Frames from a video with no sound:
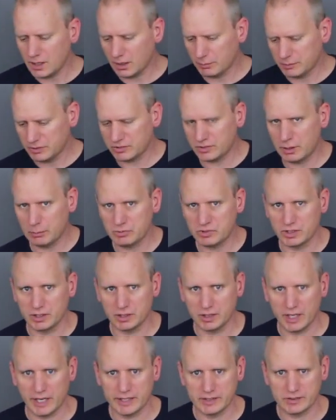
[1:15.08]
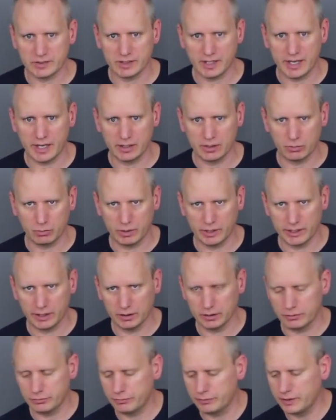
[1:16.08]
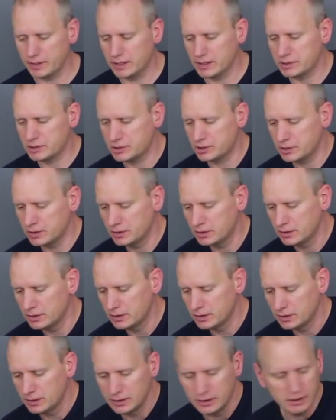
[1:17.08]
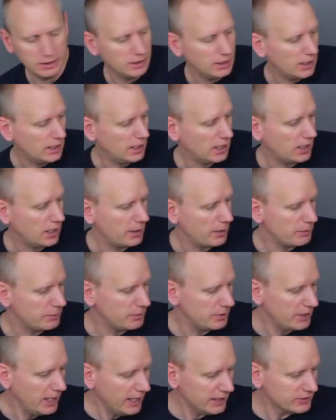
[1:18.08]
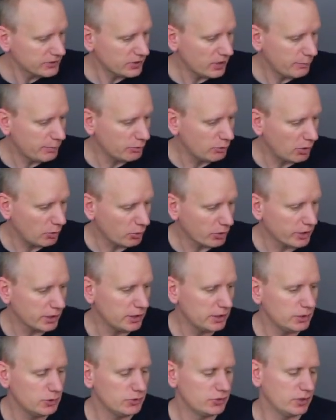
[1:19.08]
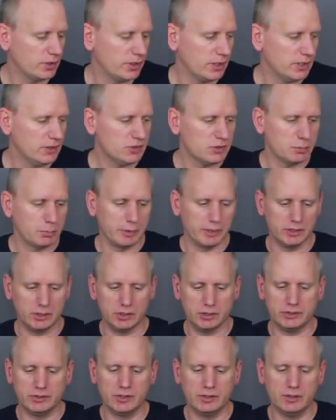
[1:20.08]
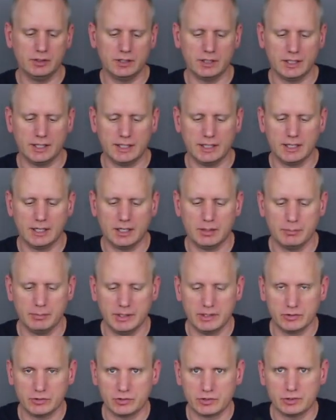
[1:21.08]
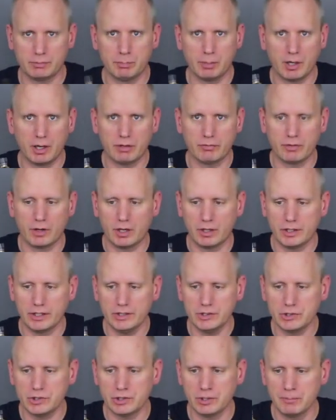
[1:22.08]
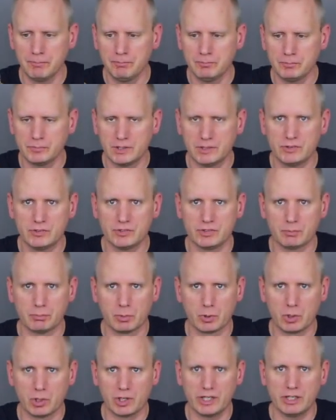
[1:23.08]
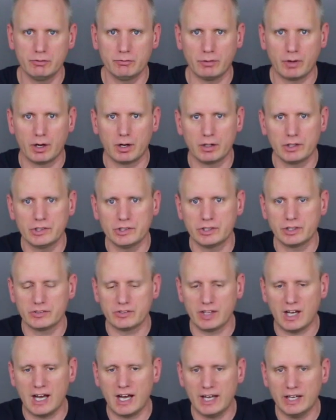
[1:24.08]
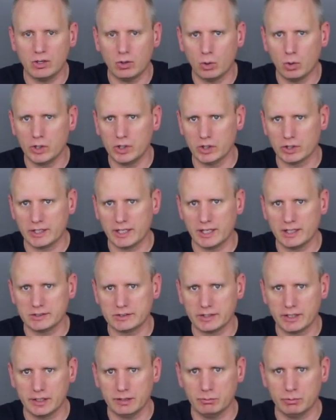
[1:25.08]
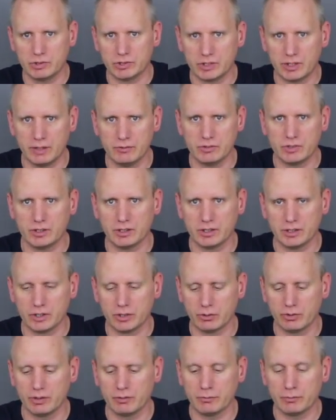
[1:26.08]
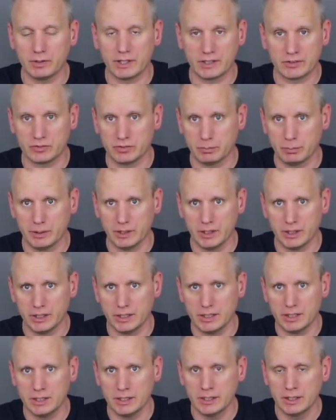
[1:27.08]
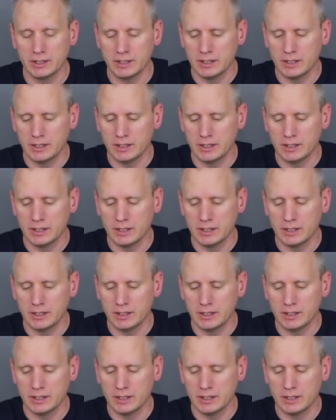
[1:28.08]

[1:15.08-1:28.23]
This comes in a light and a regular finish. Next up, and what we're going to use in this build is spar varnish. This is a marine varnish. It has a high oil content, which gives it a degree of flexibility.